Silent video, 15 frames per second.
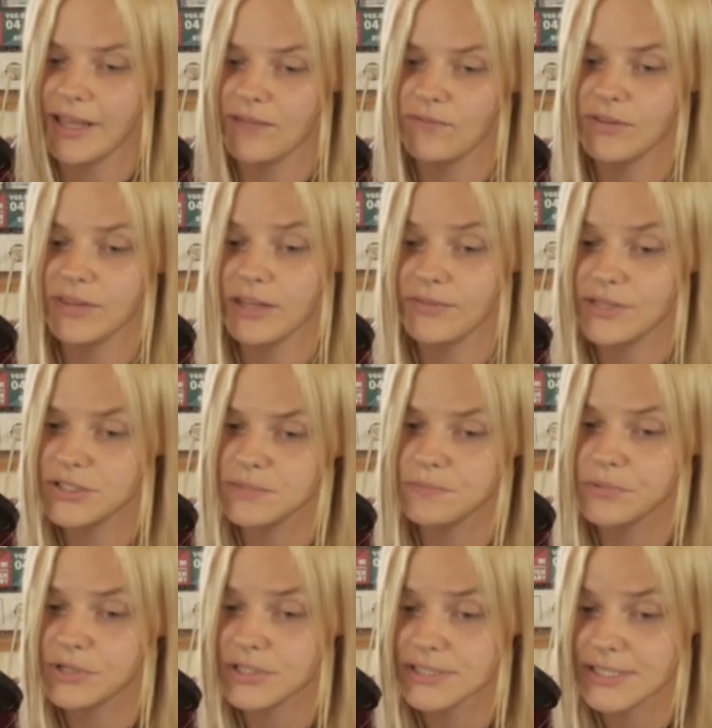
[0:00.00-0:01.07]
then with the
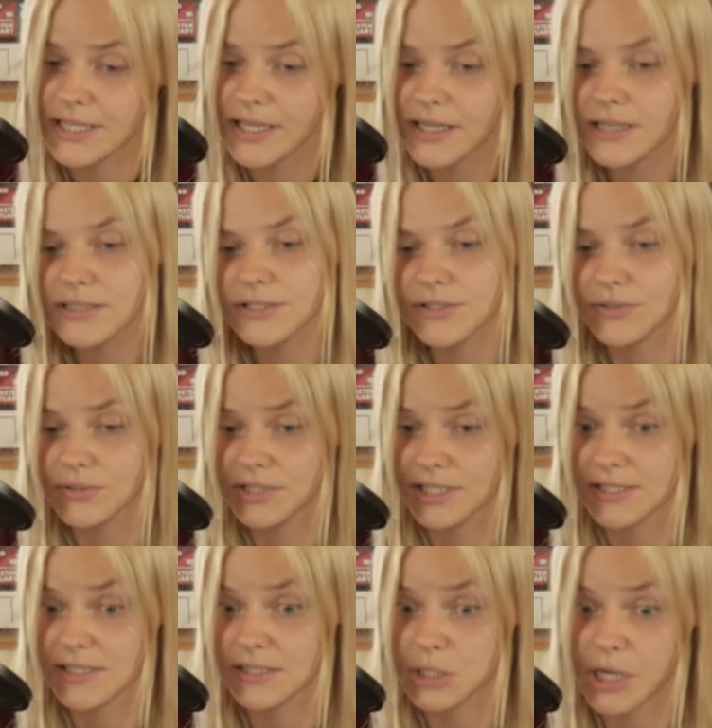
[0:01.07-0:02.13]
Digiburst skills, you
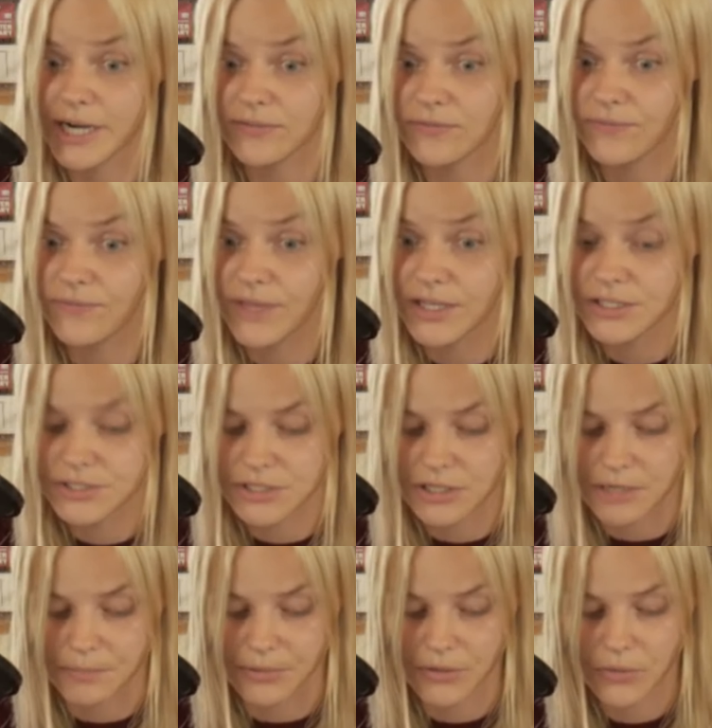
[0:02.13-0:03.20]
just try to finish
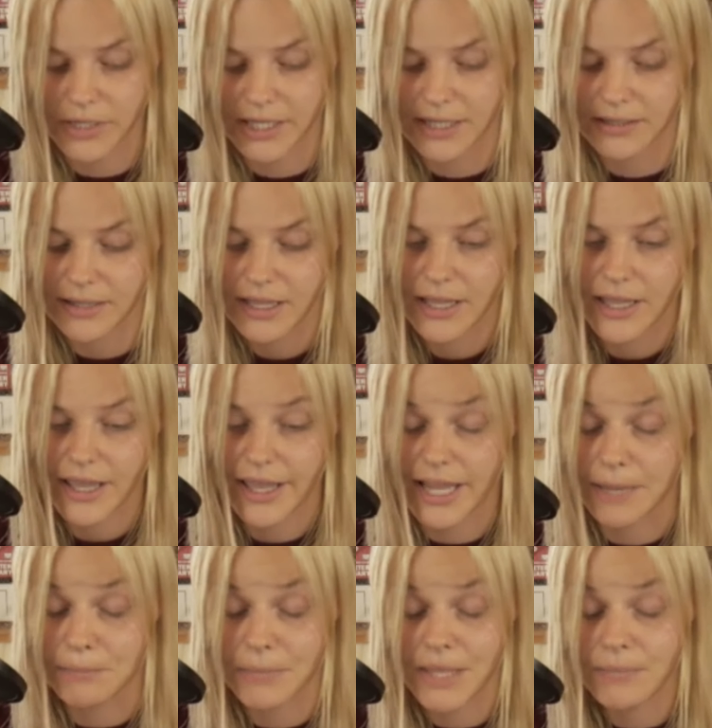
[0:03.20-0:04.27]
your opponent.
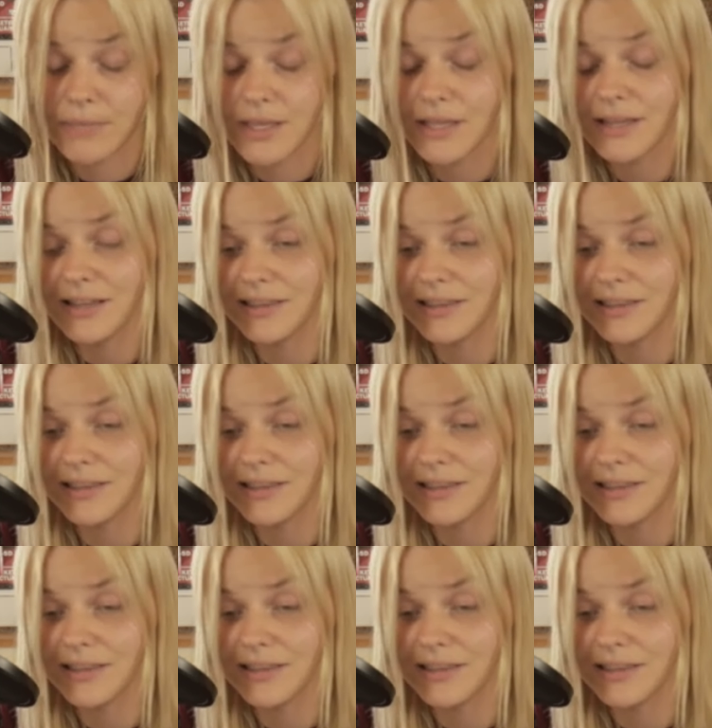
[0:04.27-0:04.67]
And Mimi